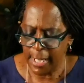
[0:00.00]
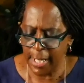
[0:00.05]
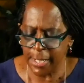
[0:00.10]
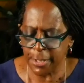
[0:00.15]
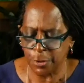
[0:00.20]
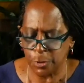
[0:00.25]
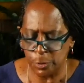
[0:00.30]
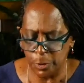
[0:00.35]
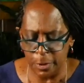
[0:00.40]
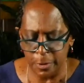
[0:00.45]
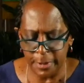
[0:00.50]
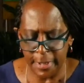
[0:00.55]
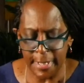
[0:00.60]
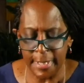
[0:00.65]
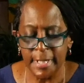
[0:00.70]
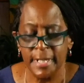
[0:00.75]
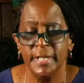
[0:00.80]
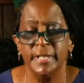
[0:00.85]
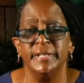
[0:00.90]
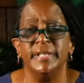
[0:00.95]

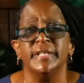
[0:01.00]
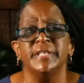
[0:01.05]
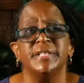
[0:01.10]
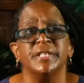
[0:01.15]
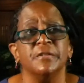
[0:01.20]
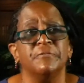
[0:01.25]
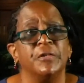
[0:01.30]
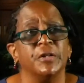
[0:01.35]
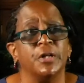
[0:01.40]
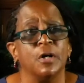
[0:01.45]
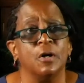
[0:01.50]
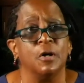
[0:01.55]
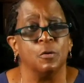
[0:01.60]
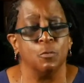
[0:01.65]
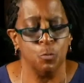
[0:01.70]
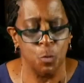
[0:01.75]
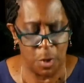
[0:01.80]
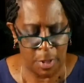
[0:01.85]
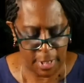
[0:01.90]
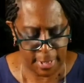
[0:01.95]
including the
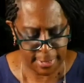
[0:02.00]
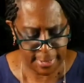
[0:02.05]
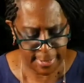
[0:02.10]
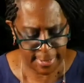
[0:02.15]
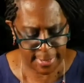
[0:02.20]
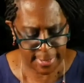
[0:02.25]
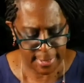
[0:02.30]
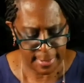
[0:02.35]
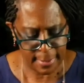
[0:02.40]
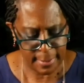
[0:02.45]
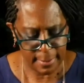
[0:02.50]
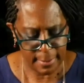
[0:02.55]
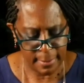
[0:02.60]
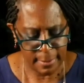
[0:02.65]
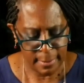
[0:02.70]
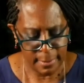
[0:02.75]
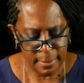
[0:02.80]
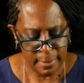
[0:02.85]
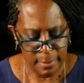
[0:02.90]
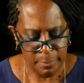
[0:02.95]
difficult ones.
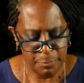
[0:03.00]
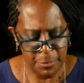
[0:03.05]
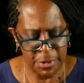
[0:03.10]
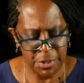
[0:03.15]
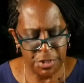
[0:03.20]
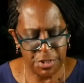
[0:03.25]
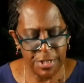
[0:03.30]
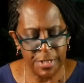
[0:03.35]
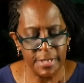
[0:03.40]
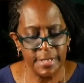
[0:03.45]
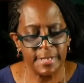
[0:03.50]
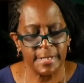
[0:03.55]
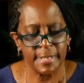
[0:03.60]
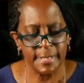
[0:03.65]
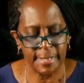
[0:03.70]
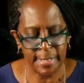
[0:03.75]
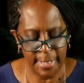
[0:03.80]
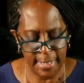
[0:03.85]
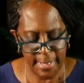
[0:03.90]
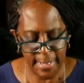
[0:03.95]
But
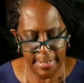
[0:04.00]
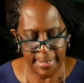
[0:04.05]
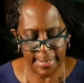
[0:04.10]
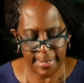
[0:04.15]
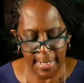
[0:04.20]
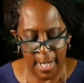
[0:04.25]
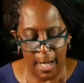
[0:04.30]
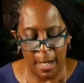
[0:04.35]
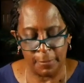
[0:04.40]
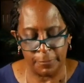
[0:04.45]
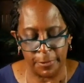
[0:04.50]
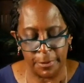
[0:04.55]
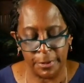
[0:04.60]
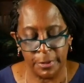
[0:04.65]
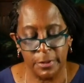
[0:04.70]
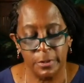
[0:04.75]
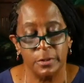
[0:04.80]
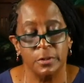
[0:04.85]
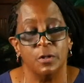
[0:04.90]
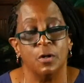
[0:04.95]
Jesus is
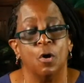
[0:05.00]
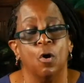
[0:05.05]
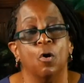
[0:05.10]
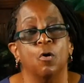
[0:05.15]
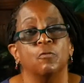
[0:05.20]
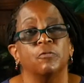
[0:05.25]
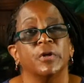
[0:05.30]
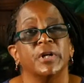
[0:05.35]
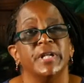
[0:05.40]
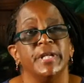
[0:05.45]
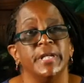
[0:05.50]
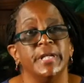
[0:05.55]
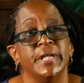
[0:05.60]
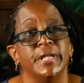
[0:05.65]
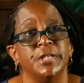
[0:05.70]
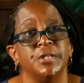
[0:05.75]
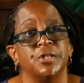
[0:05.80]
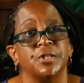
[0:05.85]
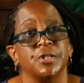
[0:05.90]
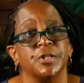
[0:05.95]
sovereign over
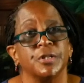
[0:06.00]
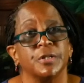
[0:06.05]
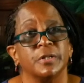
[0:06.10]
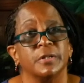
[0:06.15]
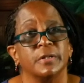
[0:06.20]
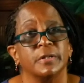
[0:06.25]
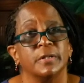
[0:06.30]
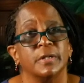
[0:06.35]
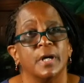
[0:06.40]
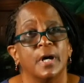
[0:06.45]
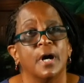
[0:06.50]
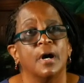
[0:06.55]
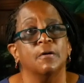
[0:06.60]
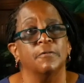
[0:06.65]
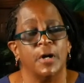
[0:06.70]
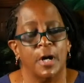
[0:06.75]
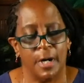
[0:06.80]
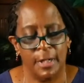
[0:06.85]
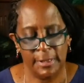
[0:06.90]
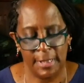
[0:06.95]
each
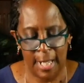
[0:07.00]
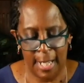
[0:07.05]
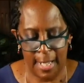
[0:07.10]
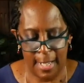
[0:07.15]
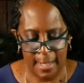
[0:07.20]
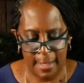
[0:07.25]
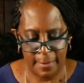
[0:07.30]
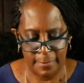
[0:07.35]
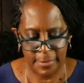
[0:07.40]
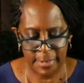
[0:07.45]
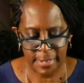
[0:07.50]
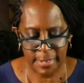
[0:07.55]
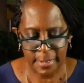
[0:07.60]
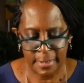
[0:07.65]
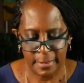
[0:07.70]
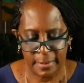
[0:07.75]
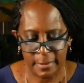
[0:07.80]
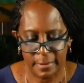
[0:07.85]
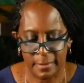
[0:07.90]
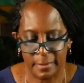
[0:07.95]
of our lives.
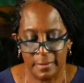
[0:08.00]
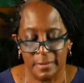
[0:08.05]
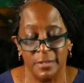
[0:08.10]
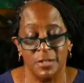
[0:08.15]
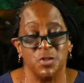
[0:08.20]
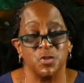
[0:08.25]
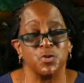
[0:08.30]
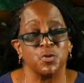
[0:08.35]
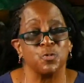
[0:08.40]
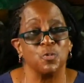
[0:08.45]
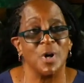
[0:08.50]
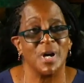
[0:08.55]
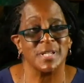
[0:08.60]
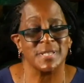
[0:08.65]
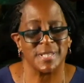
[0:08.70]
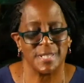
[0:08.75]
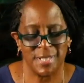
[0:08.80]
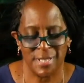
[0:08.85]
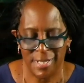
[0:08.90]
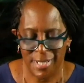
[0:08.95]

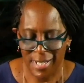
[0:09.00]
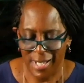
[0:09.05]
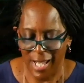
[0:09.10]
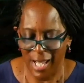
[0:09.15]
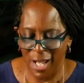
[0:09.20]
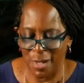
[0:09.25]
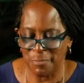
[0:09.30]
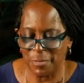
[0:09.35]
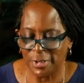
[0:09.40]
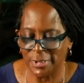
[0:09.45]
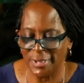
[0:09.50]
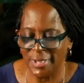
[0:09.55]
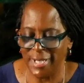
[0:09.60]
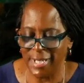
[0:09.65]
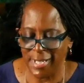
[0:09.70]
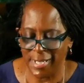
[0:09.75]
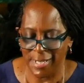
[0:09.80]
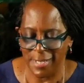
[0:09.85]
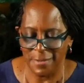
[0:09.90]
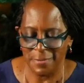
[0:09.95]
Trust and
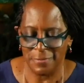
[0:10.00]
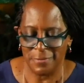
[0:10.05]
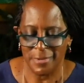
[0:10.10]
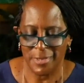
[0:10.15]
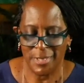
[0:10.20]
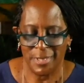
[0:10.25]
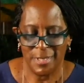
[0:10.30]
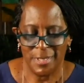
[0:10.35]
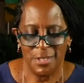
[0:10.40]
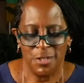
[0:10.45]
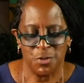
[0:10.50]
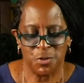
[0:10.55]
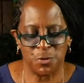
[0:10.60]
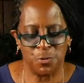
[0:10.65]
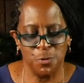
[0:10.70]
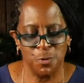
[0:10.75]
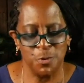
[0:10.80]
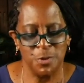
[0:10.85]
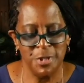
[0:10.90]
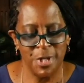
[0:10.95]
believe.
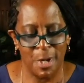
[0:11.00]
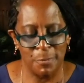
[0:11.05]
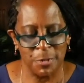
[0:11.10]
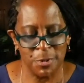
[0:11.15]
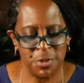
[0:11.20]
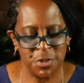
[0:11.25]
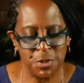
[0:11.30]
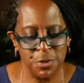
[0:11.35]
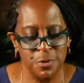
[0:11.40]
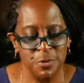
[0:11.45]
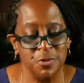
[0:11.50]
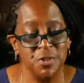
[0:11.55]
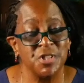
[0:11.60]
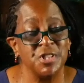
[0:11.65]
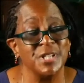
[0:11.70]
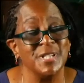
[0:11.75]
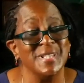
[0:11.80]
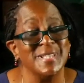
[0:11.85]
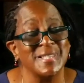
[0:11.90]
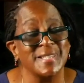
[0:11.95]
Truth number two
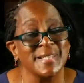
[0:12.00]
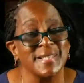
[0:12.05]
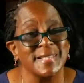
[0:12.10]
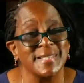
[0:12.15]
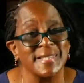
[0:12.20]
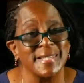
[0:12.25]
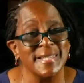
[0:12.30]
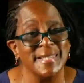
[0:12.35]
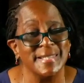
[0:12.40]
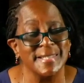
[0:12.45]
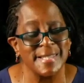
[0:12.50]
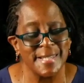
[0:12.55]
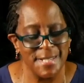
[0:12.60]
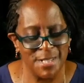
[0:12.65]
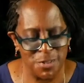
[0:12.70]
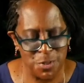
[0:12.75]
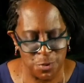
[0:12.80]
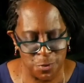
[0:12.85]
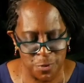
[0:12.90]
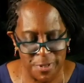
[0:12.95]
Jesus is
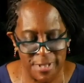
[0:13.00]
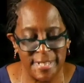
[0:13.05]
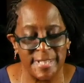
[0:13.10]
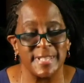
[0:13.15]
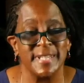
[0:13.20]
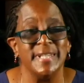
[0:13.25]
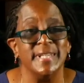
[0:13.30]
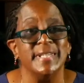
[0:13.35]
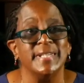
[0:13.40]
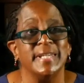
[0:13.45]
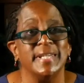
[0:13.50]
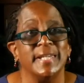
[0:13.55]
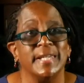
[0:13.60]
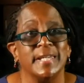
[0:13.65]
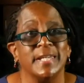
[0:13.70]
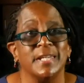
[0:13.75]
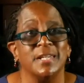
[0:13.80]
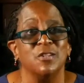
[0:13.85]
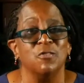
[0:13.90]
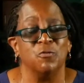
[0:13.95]

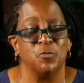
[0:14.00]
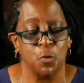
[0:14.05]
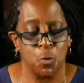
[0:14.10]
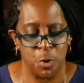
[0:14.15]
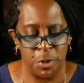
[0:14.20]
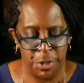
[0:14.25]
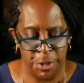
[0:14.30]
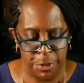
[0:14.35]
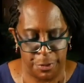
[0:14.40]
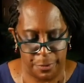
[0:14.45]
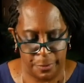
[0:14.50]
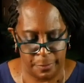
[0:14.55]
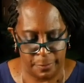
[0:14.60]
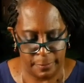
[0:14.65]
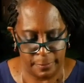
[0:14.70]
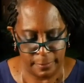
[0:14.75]
interceding for you.